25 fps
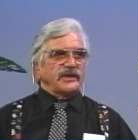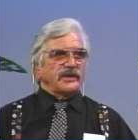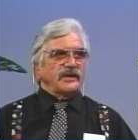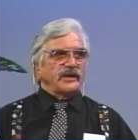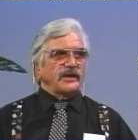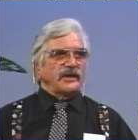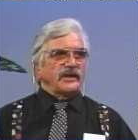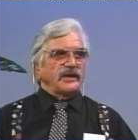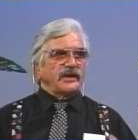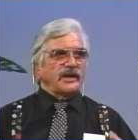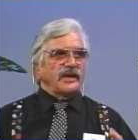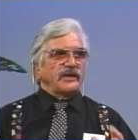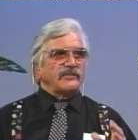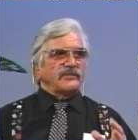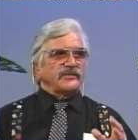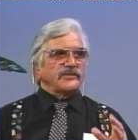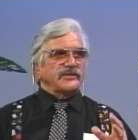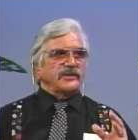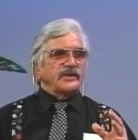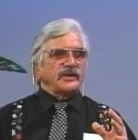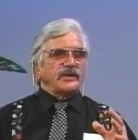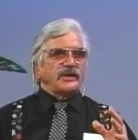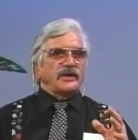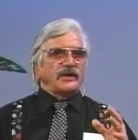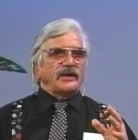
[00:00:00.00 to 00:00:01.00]

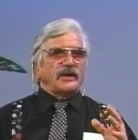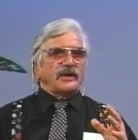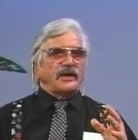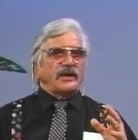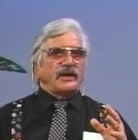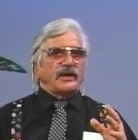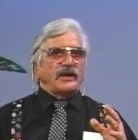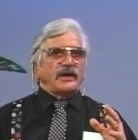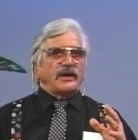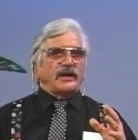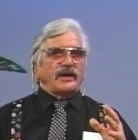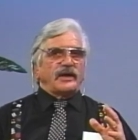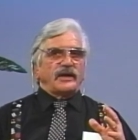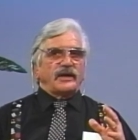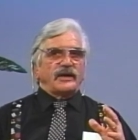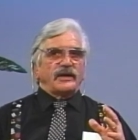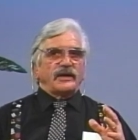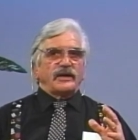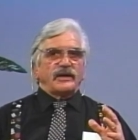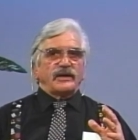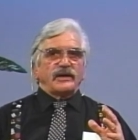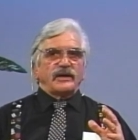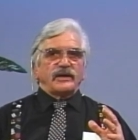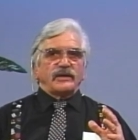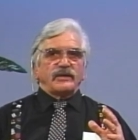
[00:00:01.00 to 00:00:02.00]
Oh, yeah.
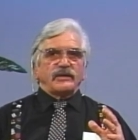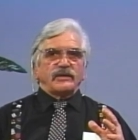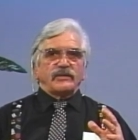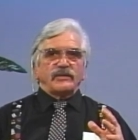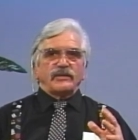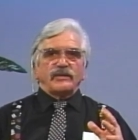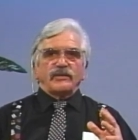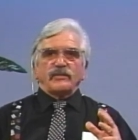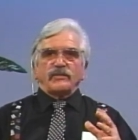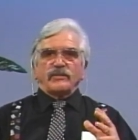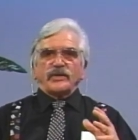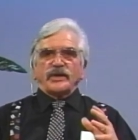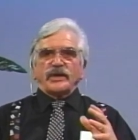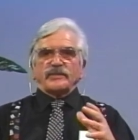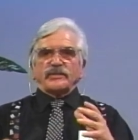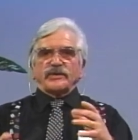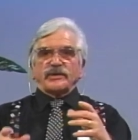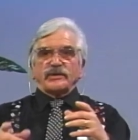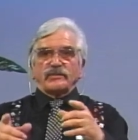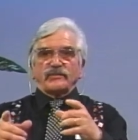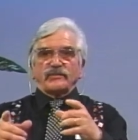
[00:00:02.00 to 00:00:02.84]
On public television,